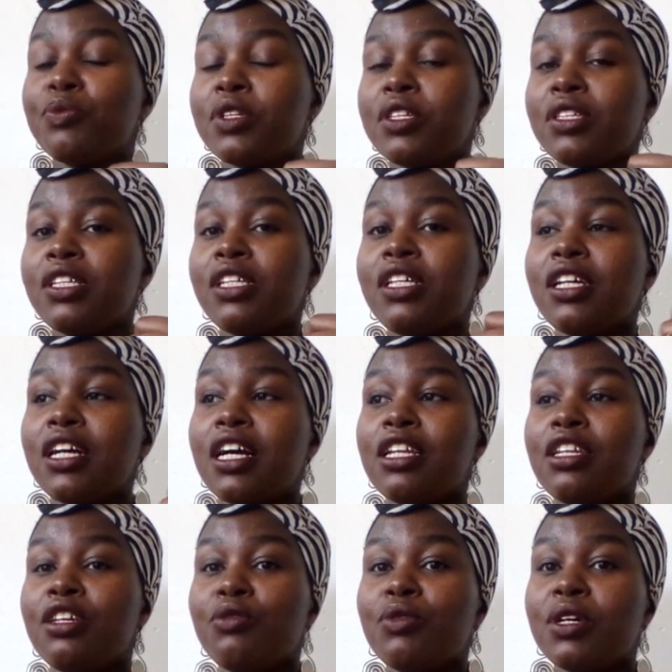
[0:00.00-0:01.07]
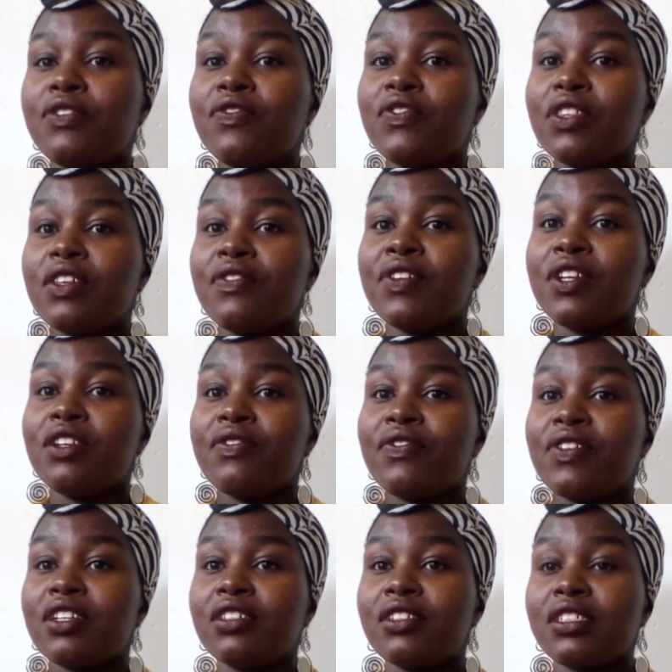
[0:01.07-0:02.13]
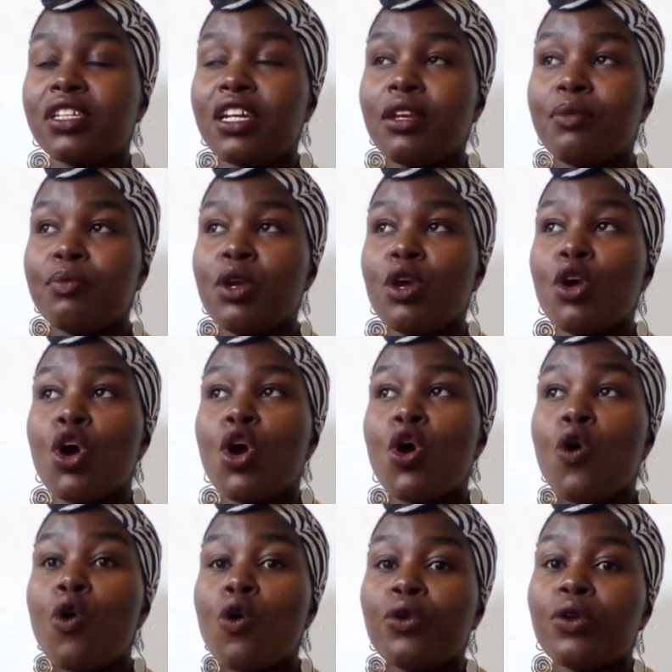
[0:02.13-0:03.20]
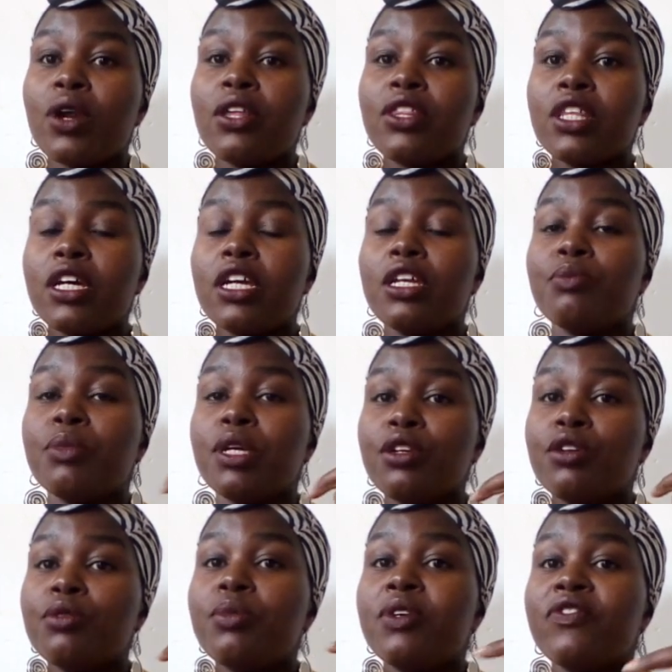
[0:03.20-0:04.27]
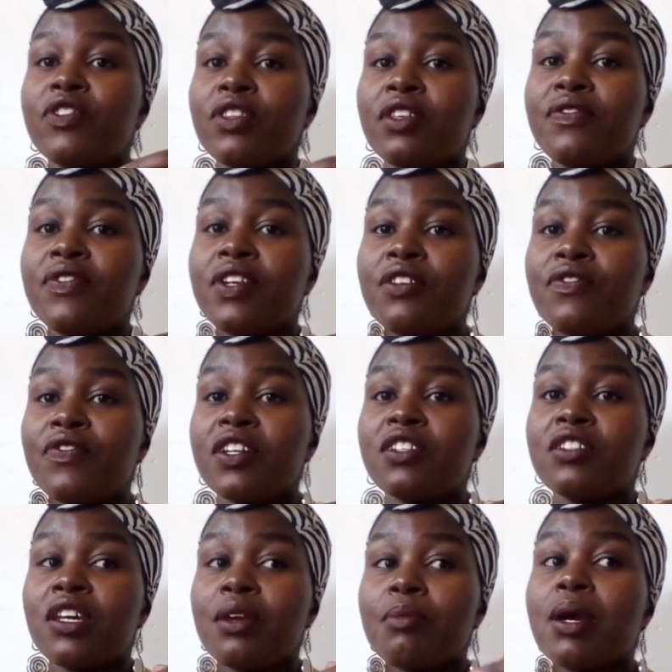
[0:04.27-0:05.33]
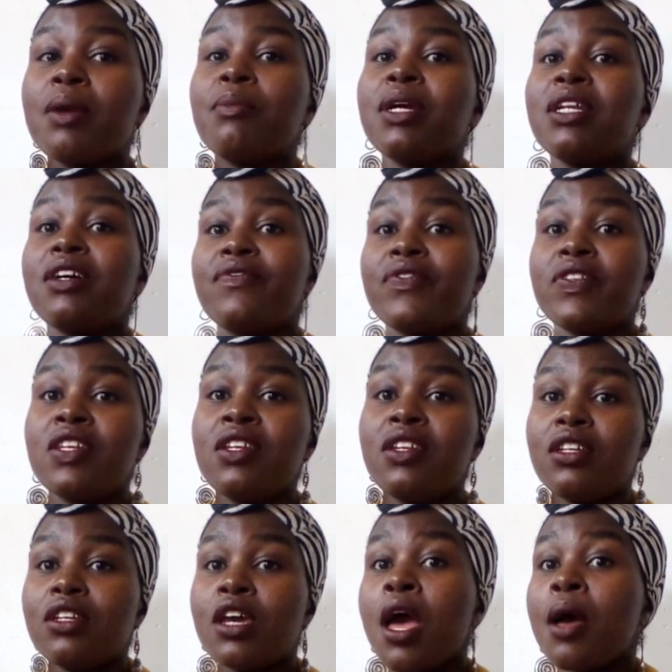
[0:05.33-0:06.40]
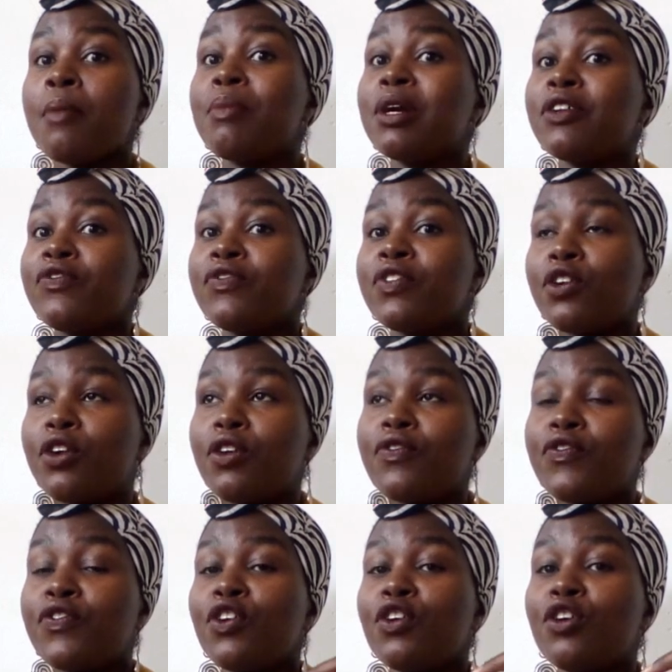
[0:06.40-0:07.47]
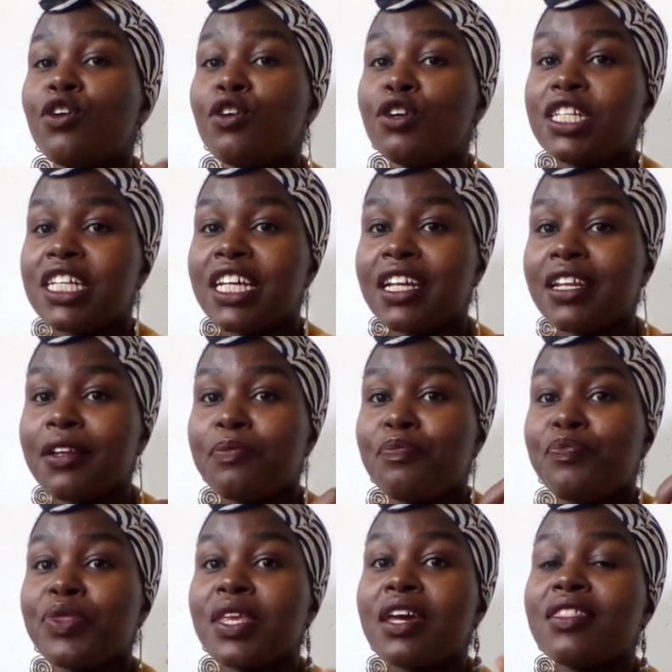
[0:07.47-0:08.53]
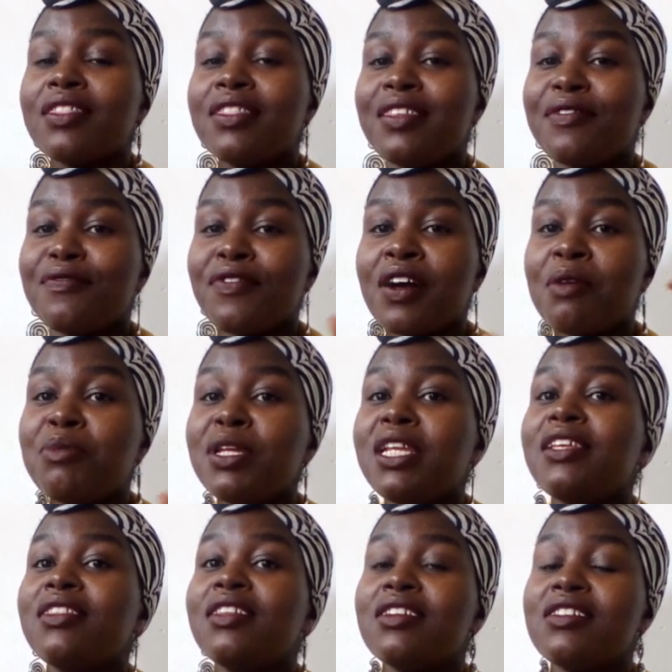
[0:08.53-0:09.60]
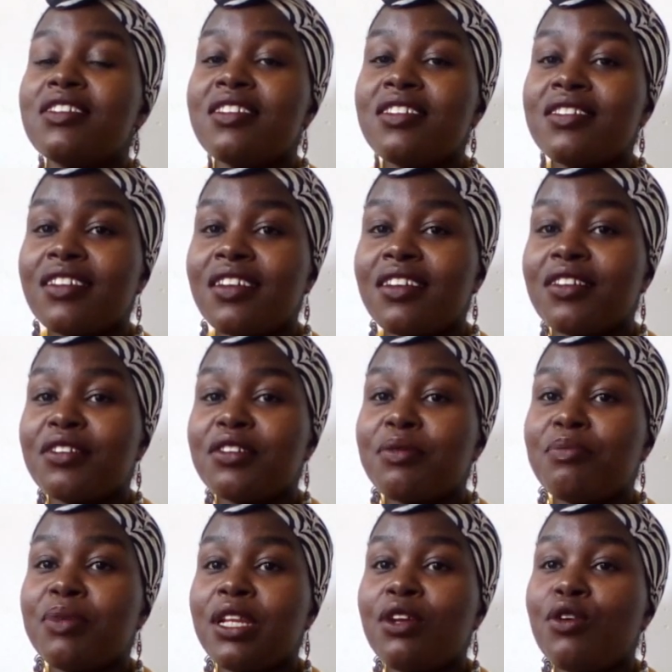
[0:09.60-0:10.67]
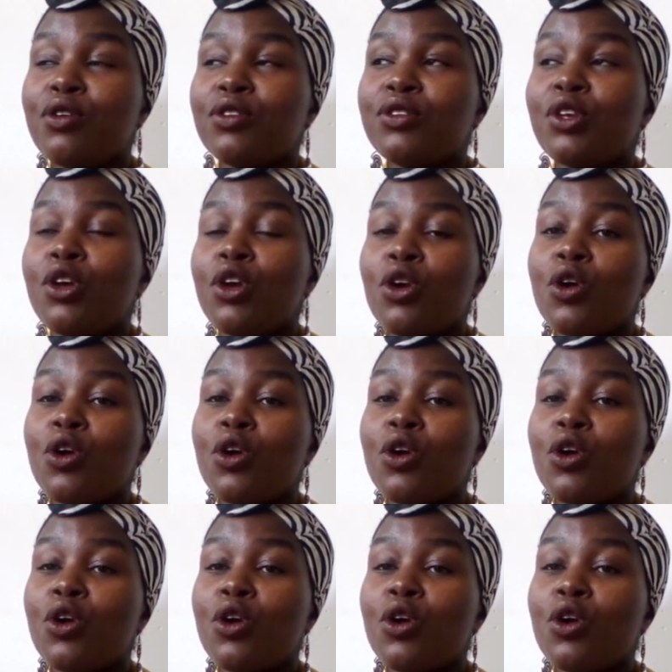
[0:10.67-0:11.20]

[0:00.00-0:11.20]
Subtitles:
seeing a new word for the very first time, or rather it might not be for the very first time. I might have seen it but forgotten the family that this character belongs,